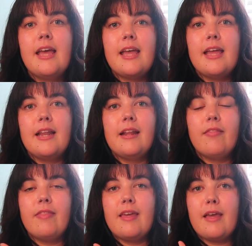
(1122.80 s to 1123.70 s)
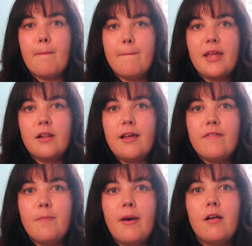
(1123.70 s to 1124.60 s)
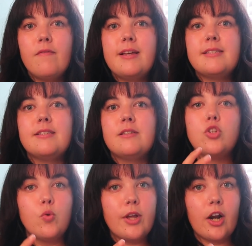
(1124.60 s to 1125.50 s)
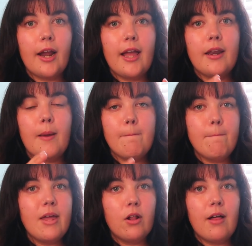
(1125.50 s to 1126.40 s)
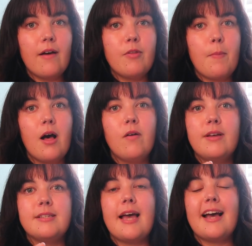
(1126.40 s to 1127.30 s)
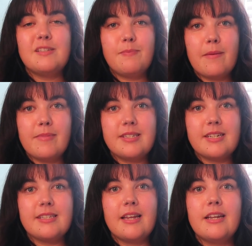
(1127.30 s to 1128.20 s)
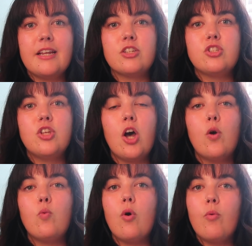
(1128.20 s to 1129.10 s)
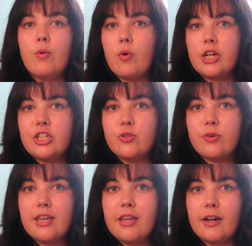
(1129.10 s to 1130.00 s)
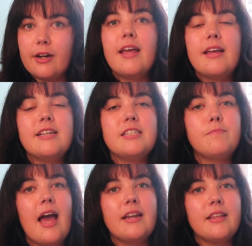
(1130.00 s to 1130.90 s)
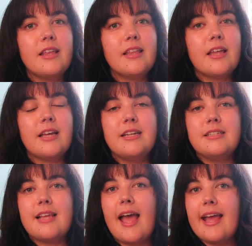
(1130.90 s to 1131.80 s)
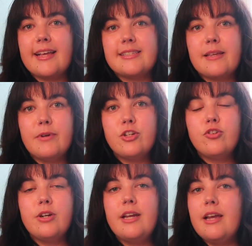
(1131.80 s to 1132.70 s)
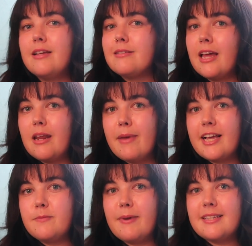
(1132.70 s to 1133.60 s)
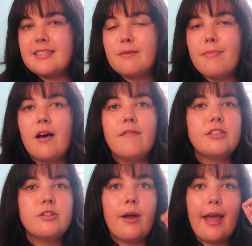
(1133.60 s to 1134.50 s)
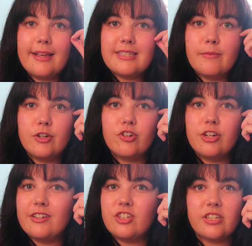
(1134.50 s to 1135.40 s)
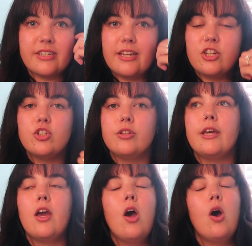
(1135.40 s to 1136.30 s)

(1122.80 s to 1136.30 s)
in the middle of the pelvis. So we are in middle of the pelvis as baby's descending. So what we want to do here is anything that is asymmetry is going to make space in the pelvis. So asymmetry is just essentially